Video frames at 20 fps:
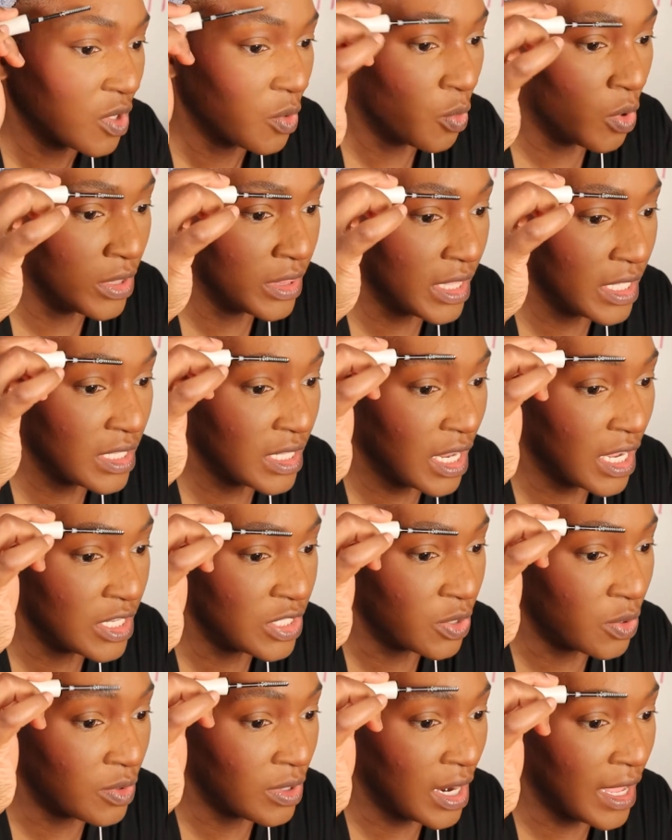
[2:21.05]
one thing that I
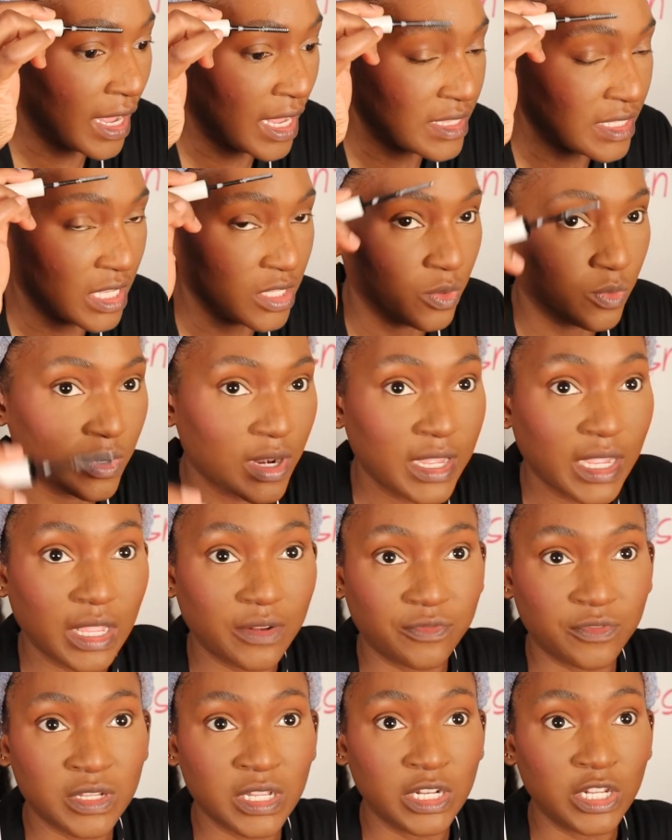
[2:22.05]
don't like is I don't like
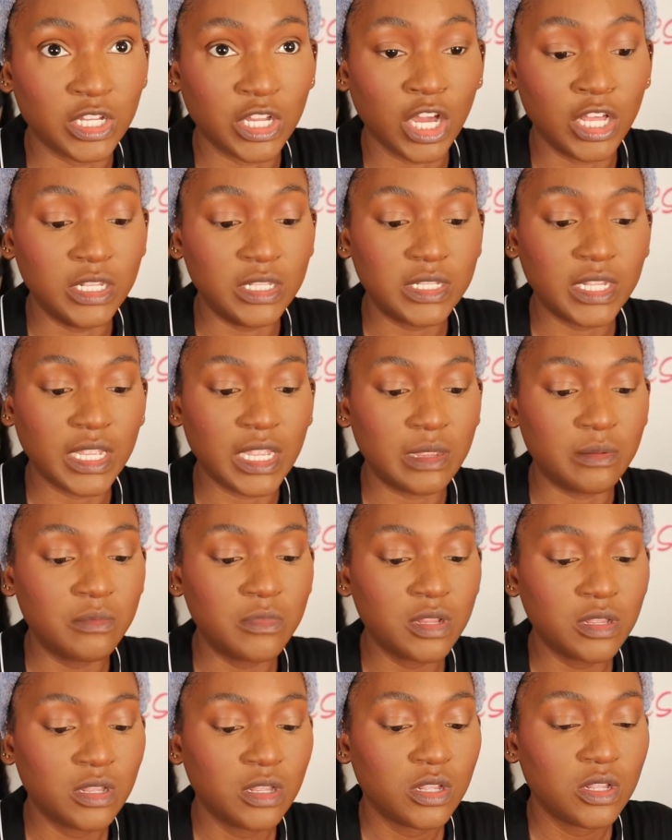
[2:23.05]
it to look
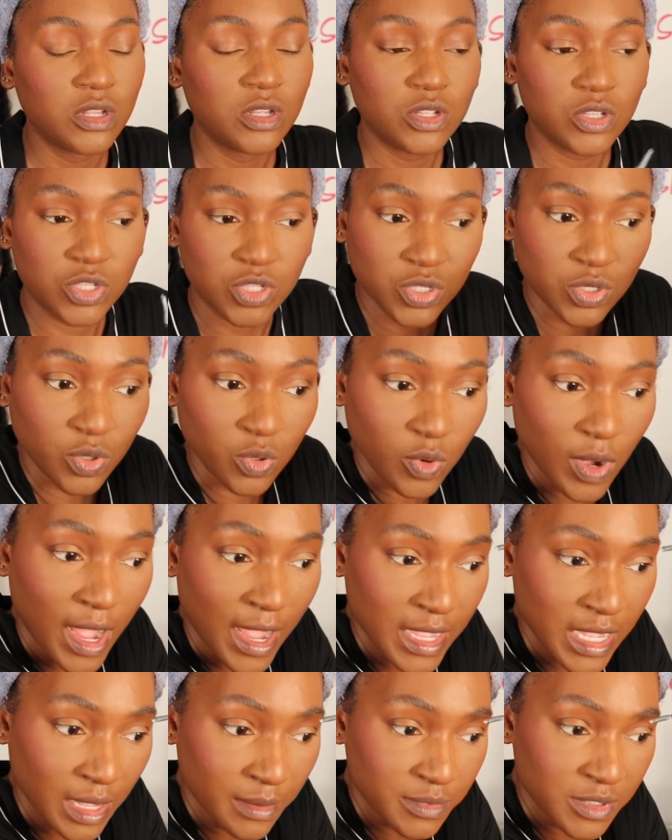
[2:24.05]
untamed. So
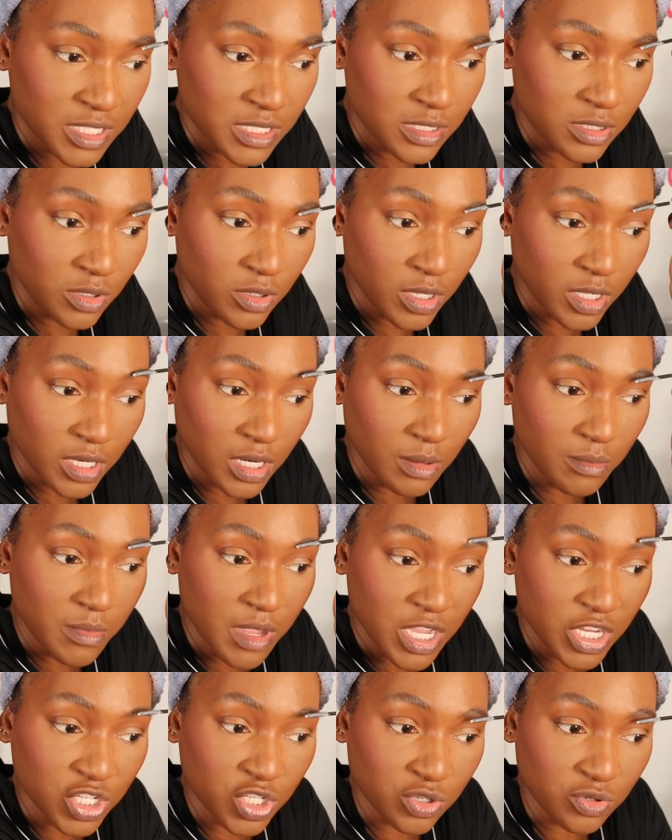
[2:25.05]
I am still gonna
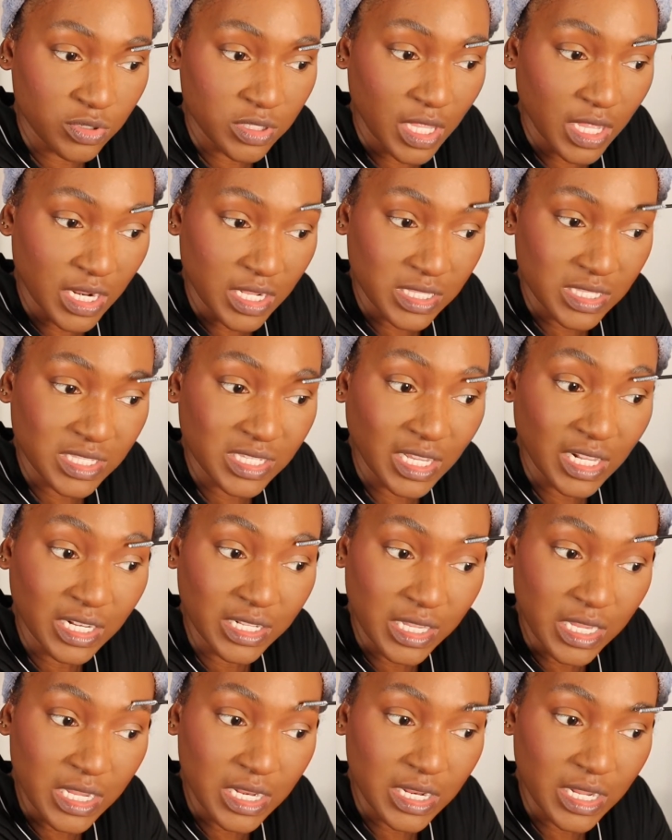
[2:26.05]
make sure that it's
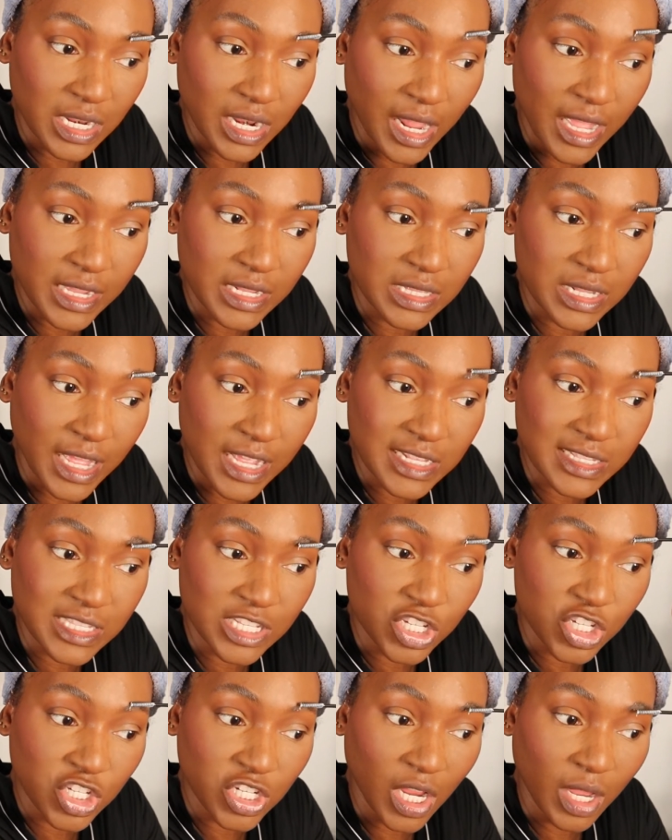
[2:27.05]
clean and like
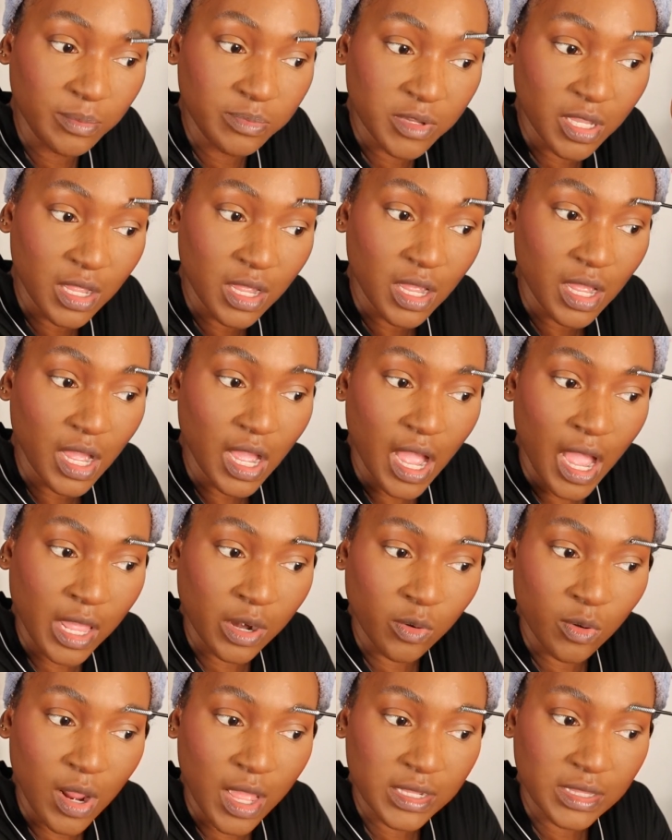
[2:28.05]
nicely shaped. I
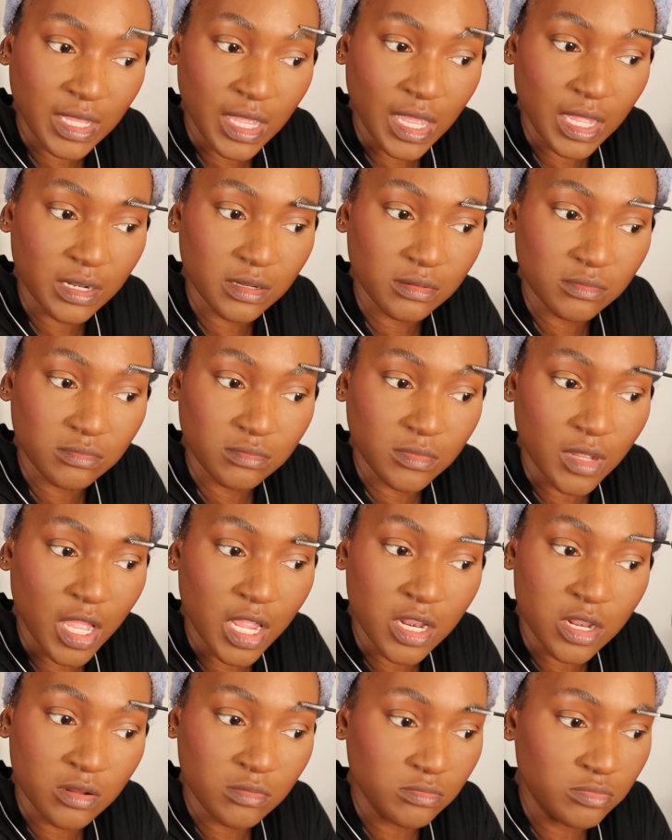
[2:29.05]
don't like that,
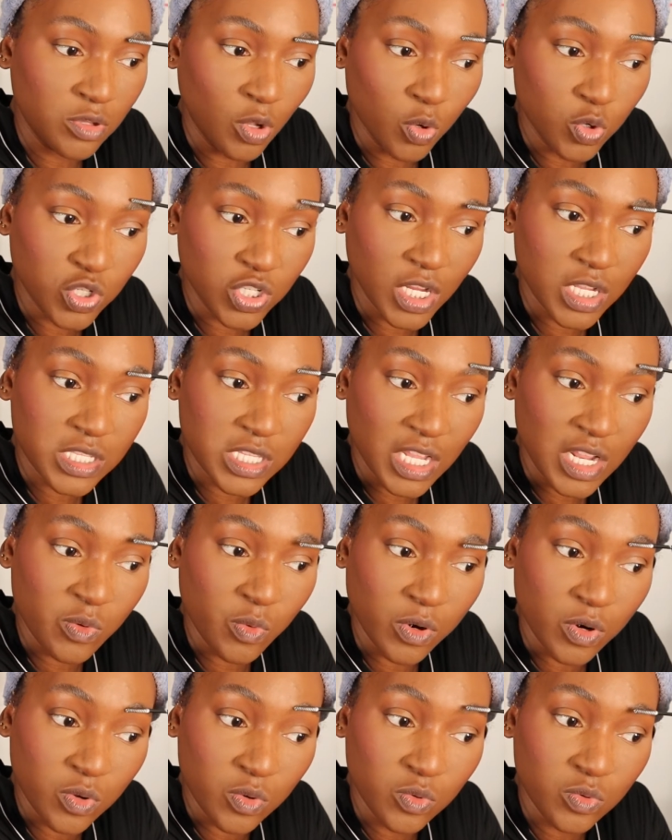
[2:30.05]
and no shade to
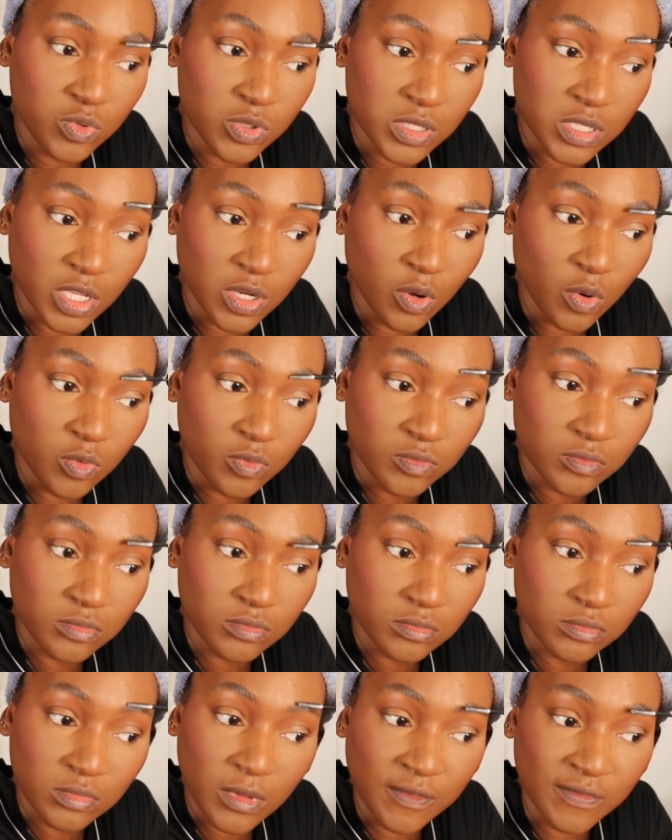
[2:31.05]
anyone who's, you know,
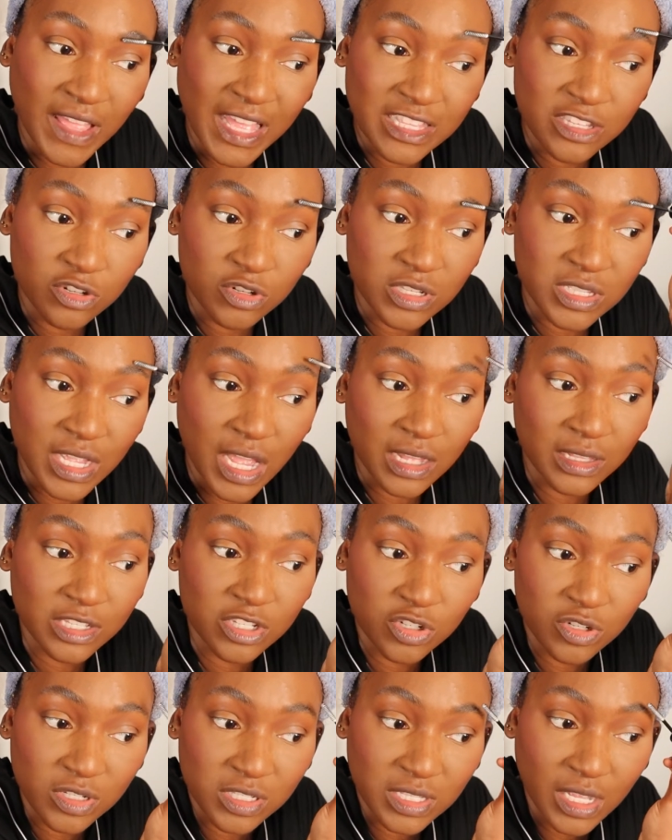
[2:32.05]
if that's your style,
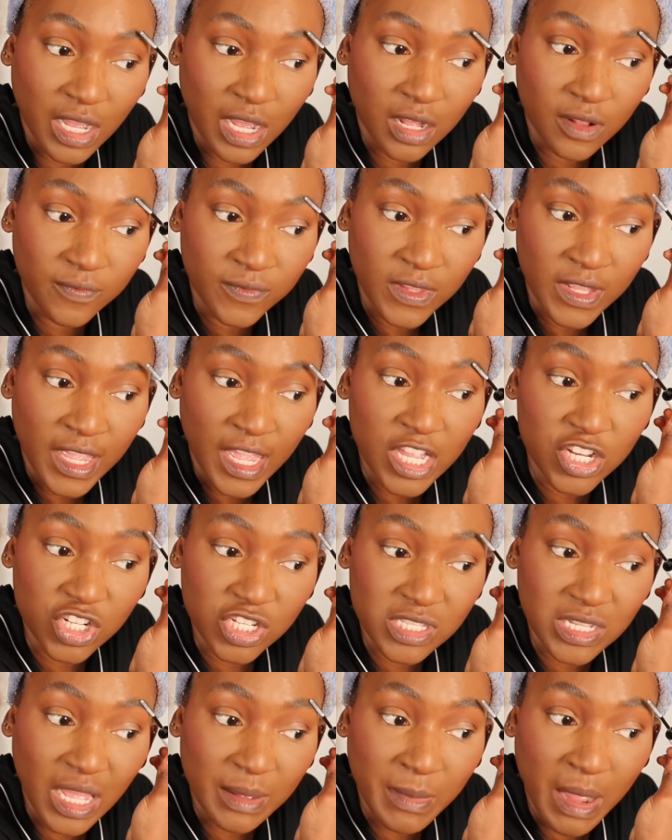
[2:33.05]
it's your style. It's
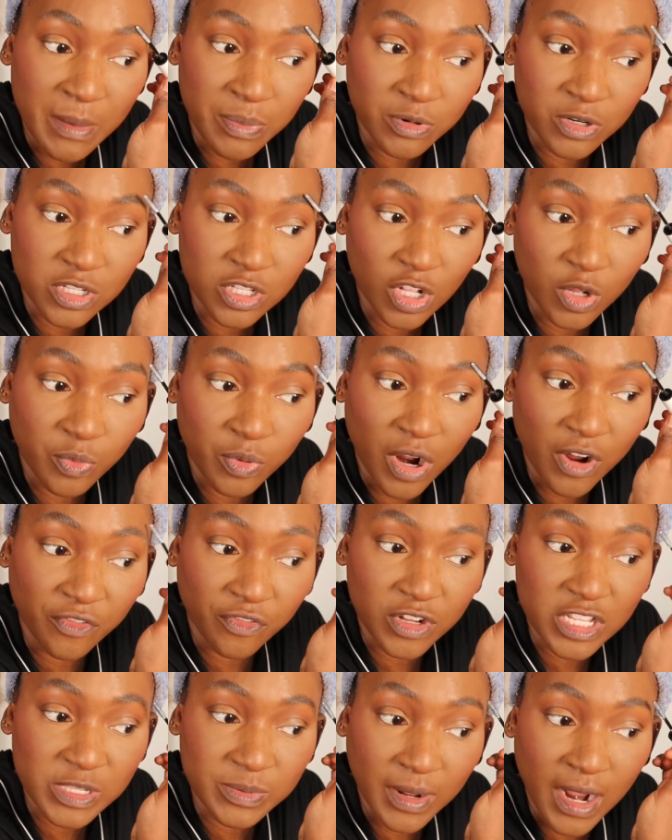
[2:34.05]
just not my personal
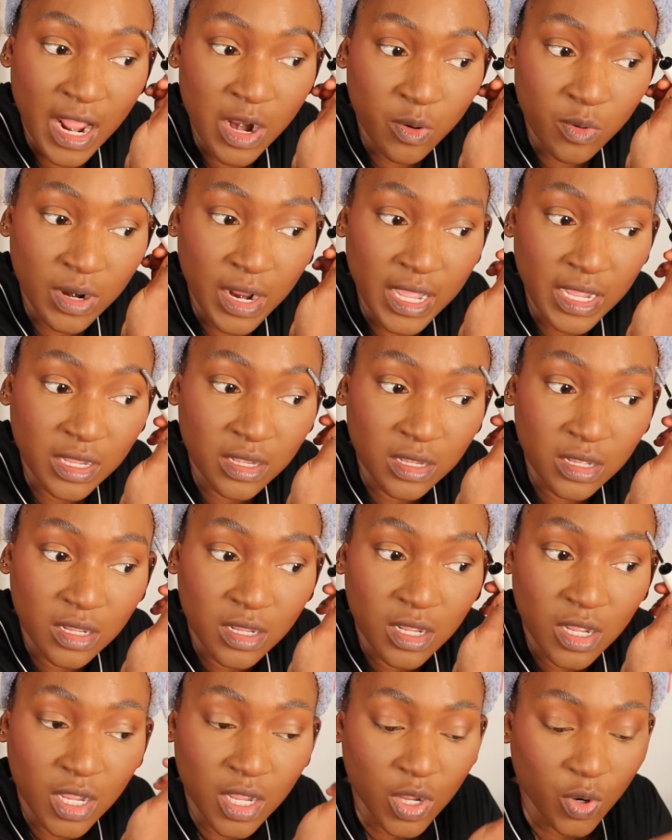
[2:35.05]
preference, but I don't like
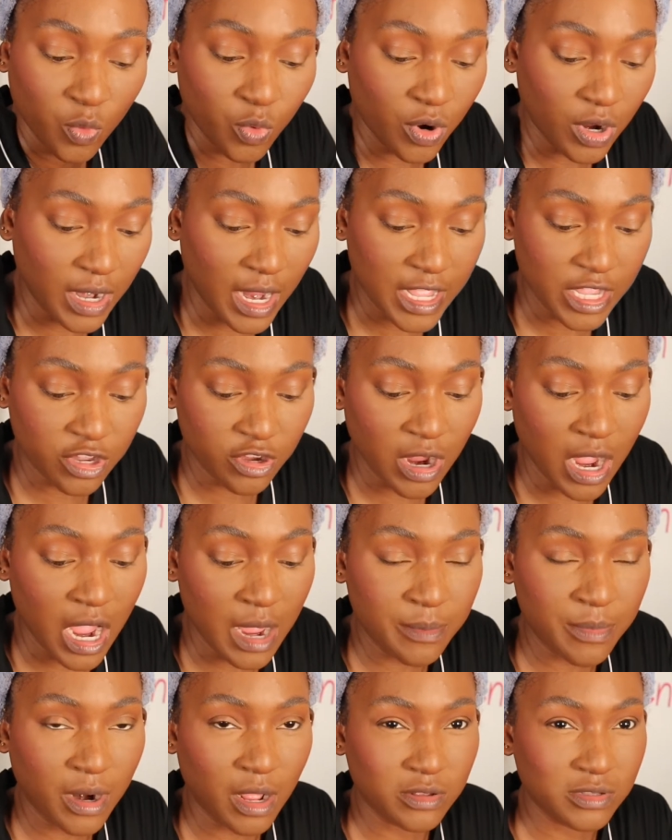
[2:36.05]
where like your
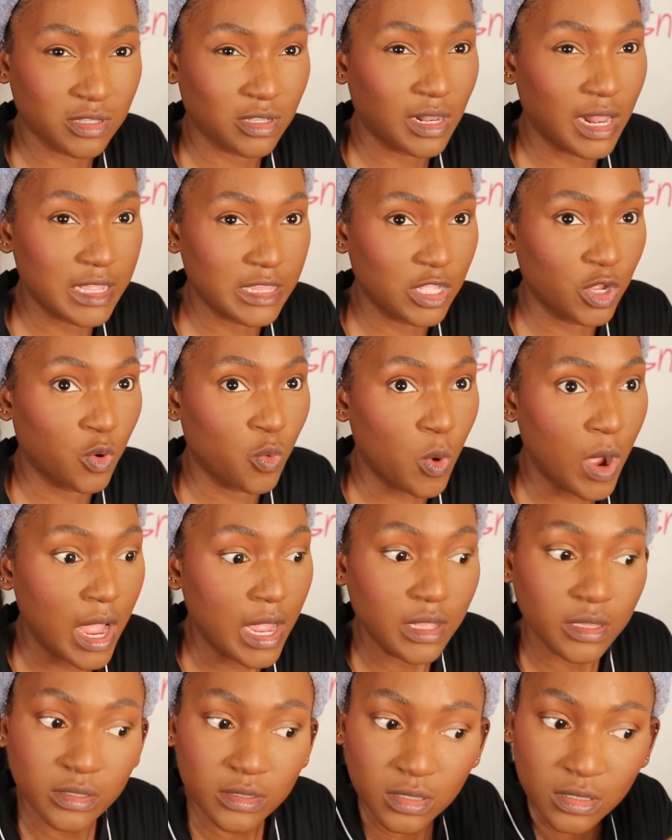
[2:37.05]
eyebrows look like they're
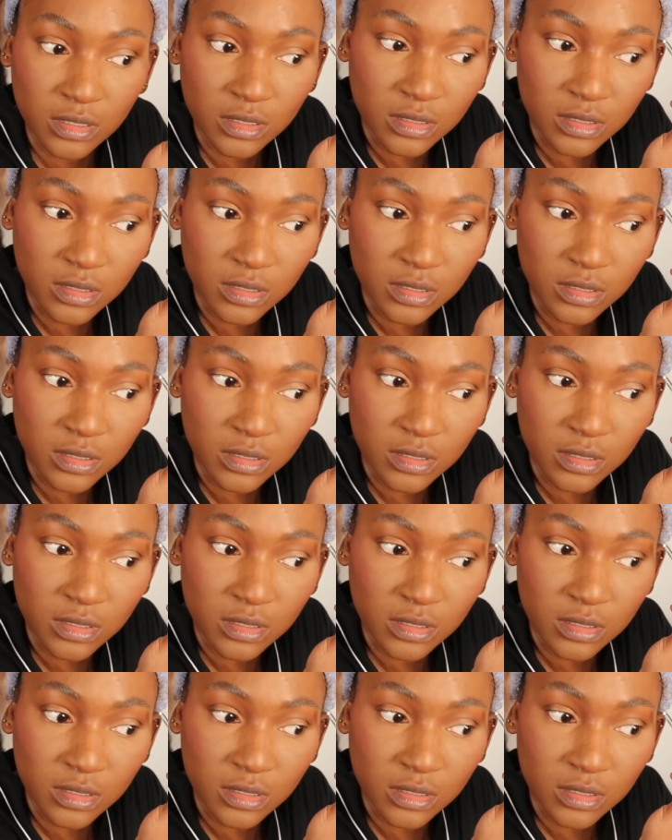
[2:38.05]
wild.